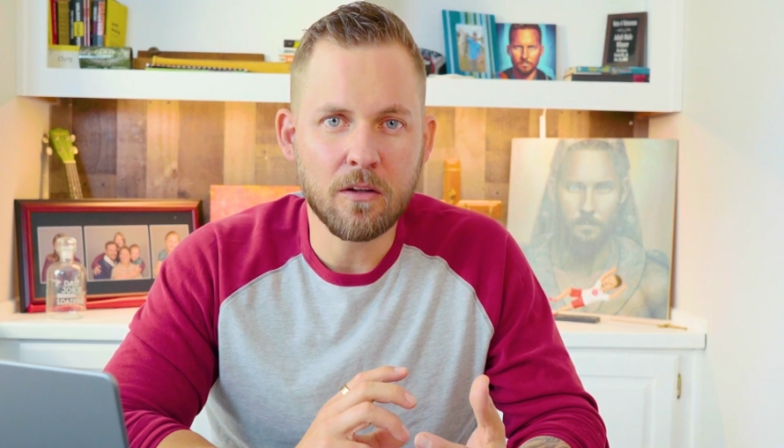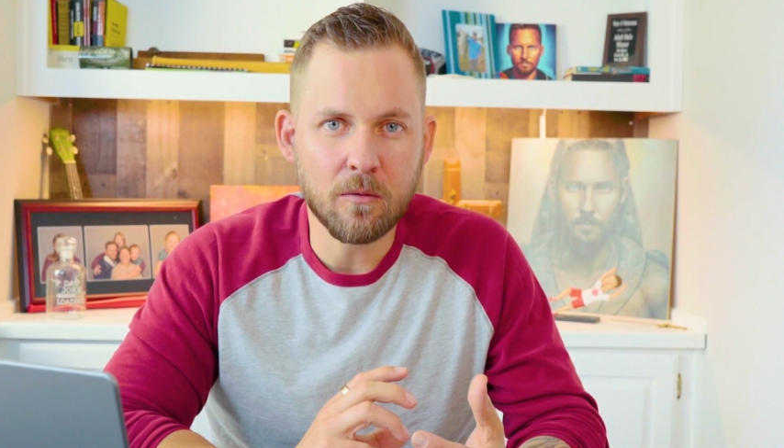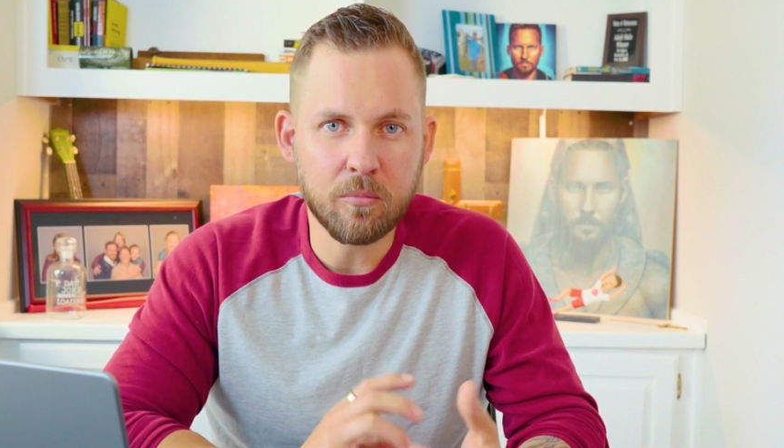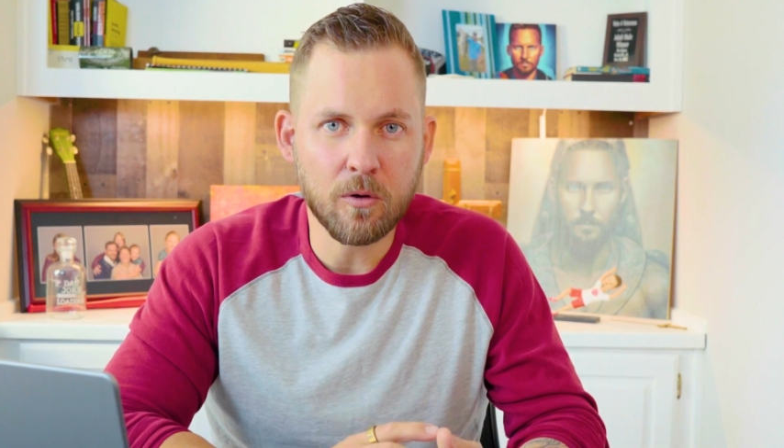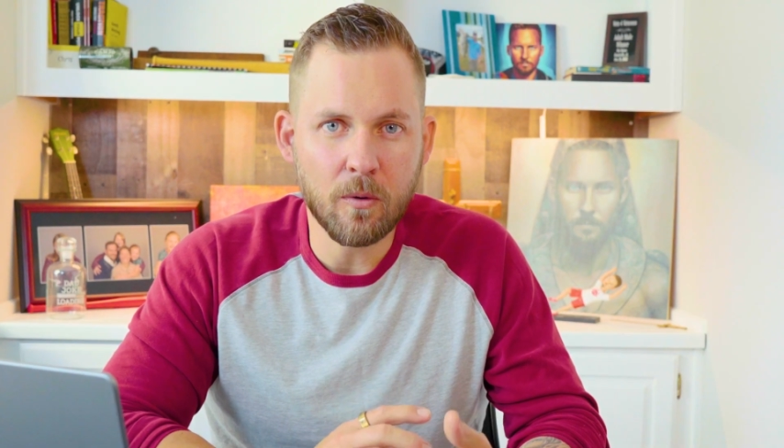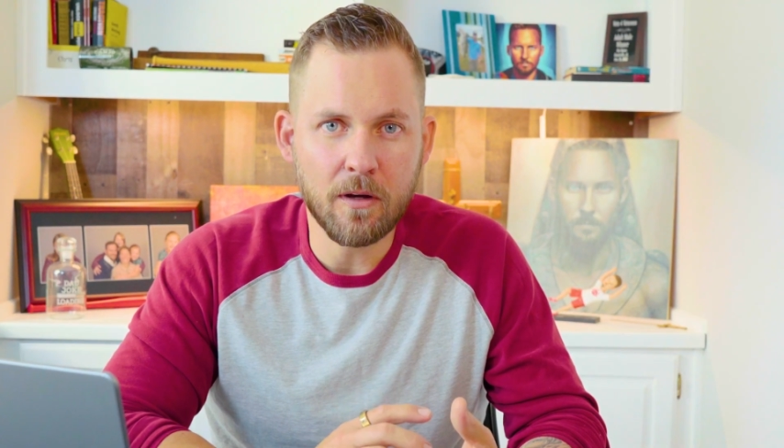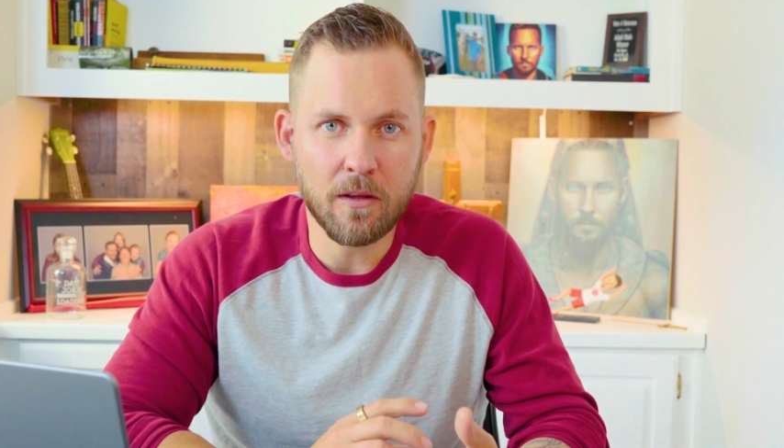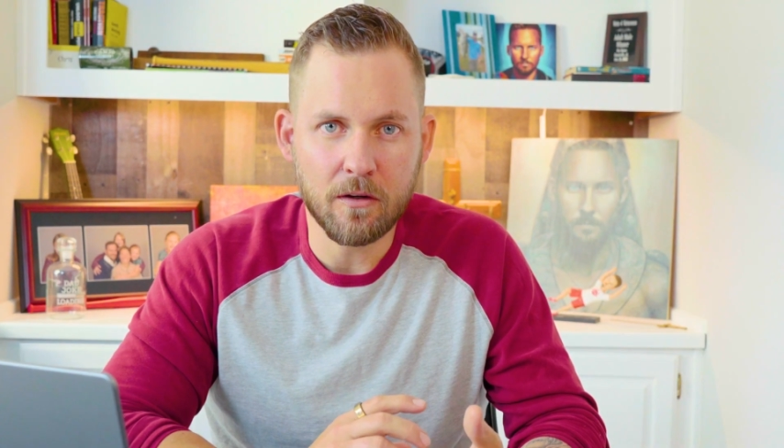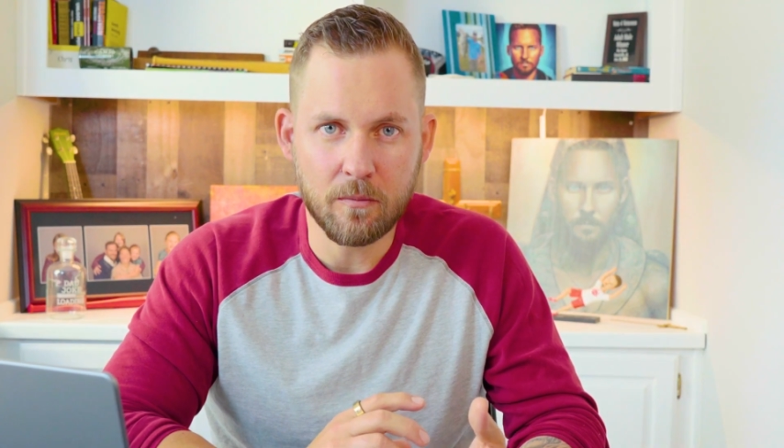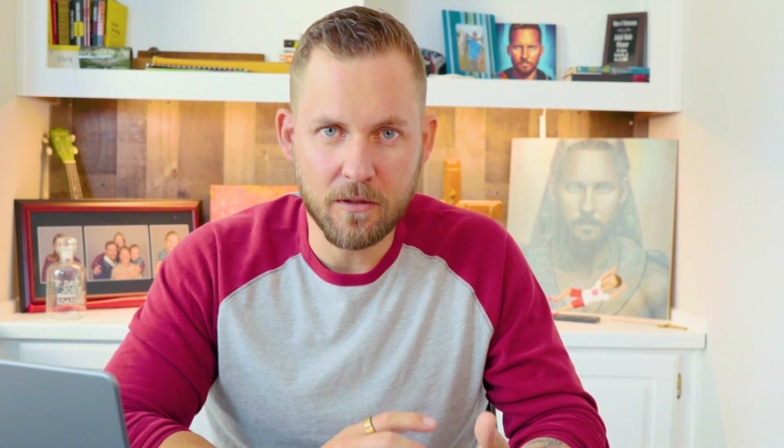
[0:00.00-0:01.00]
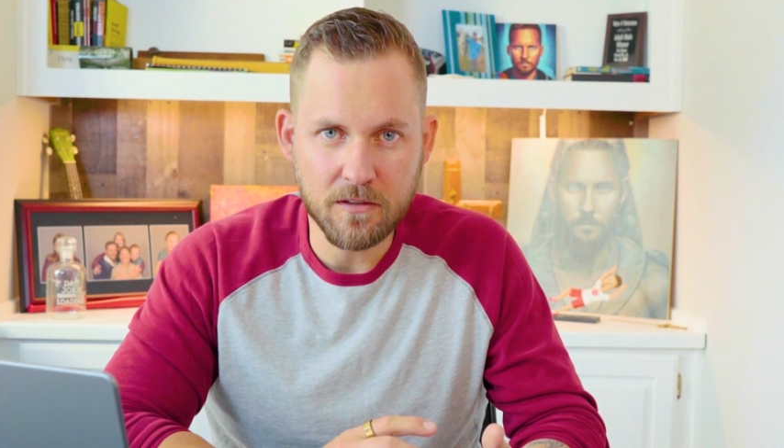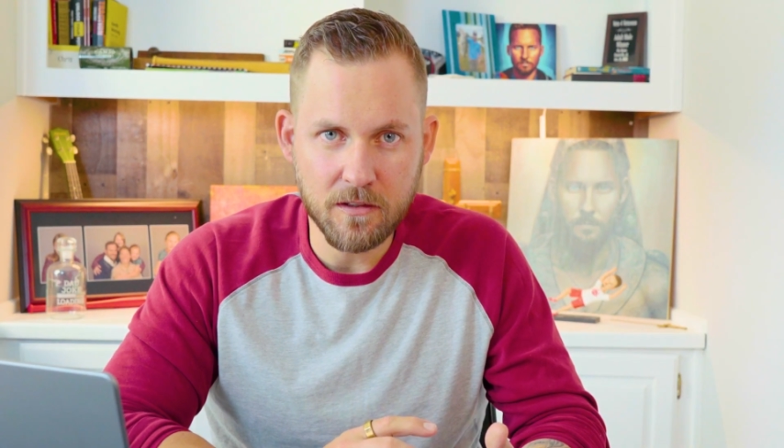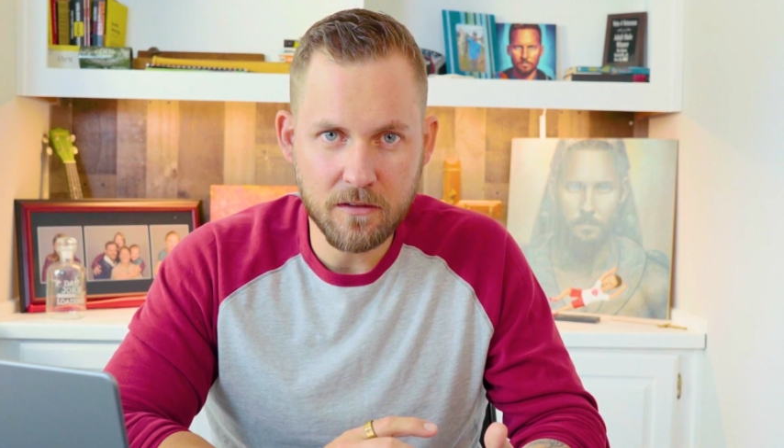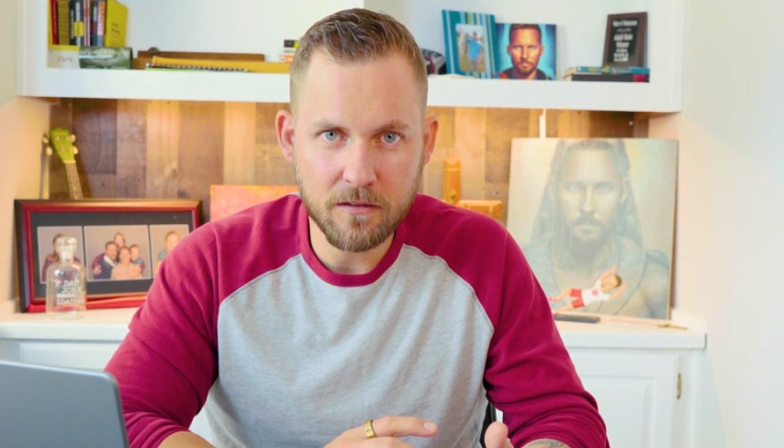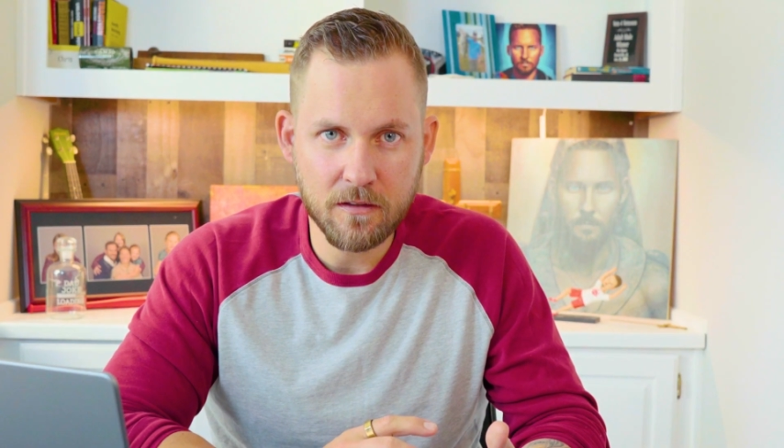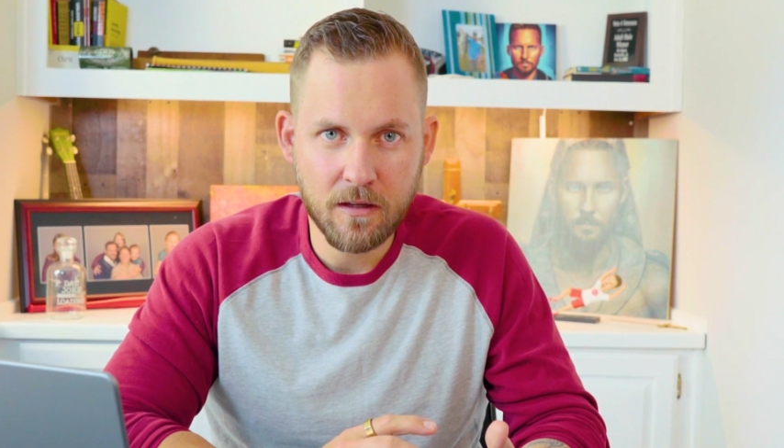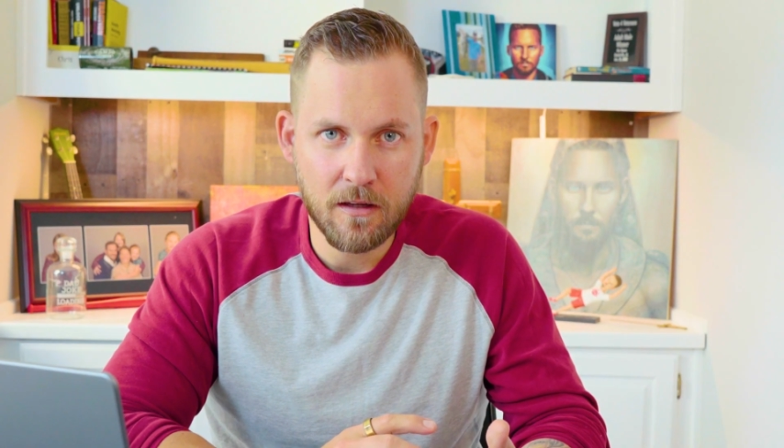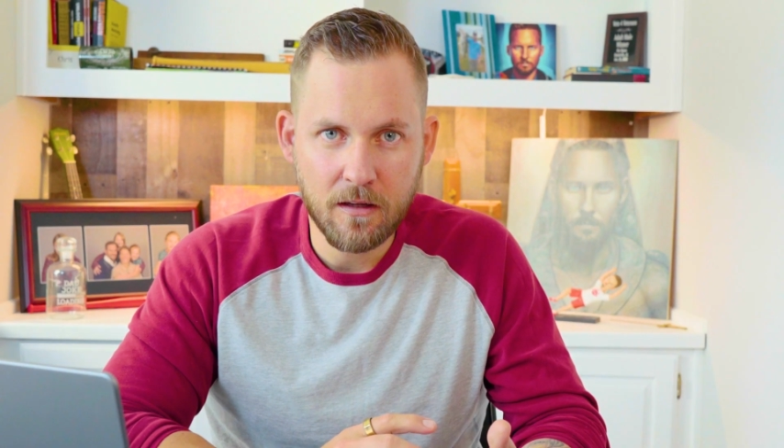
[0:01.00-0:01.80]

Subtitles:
deploy in their business